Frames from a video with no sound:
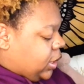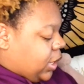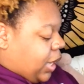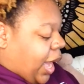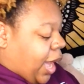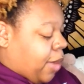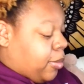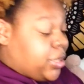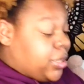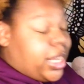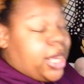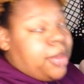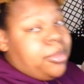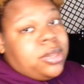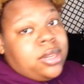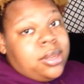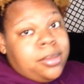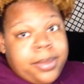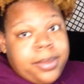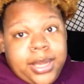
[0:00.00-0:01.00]
I was
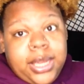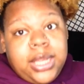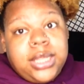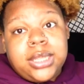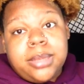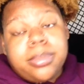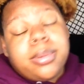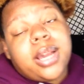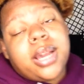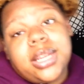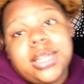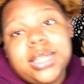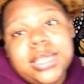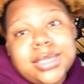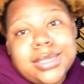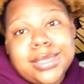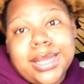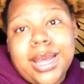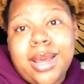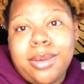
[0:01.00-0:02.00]
able to pick the
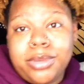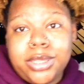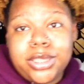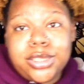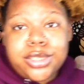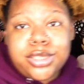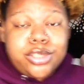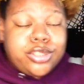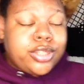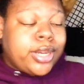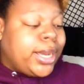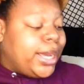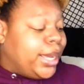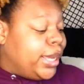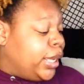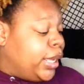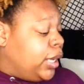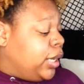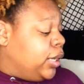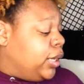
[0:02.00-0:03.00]
products that I wanted to
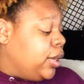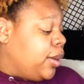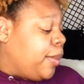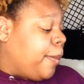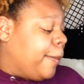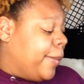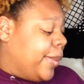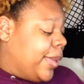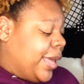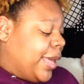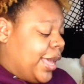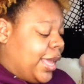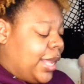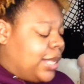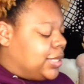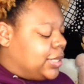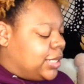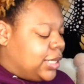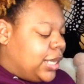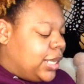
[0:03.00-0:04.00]
try, but
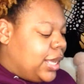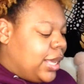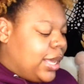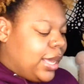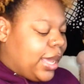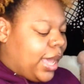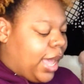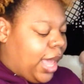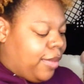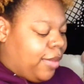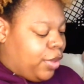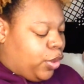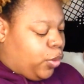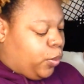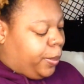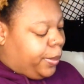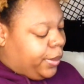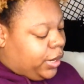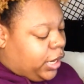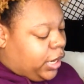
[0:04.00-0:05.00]
I haven't
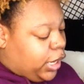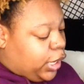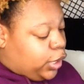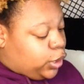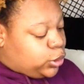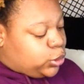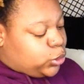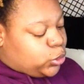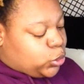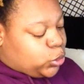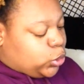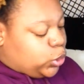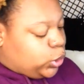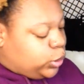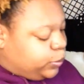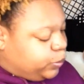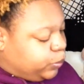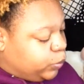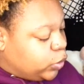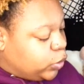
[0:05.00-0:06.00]
opened it.
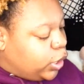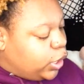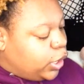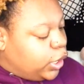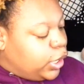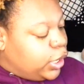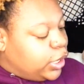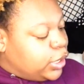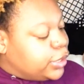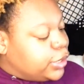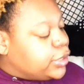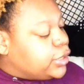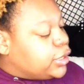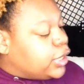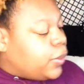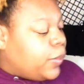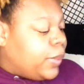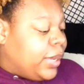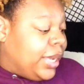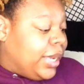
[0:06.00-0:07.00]

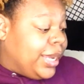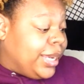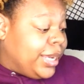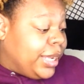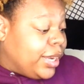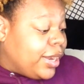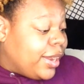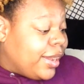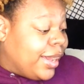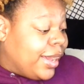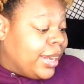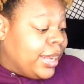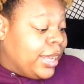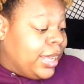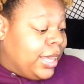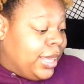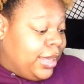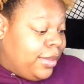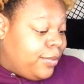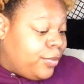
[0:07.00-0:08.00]
So in here, I got an
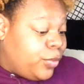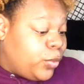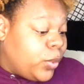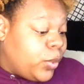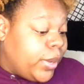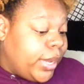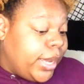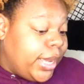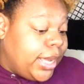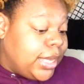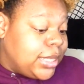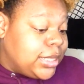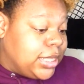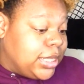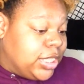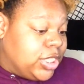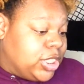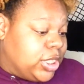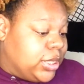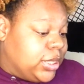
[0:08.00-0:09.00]
invoice.
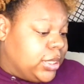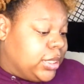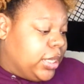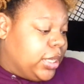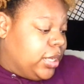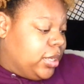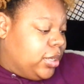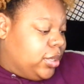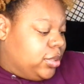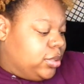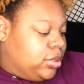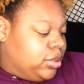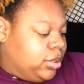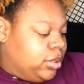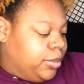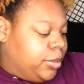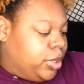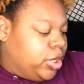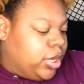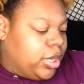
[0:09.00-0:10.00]
It just says,
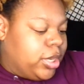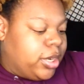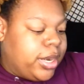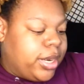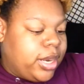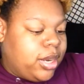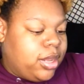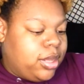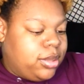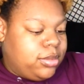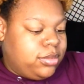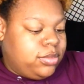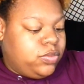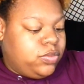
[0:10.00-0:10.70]
let me color that up.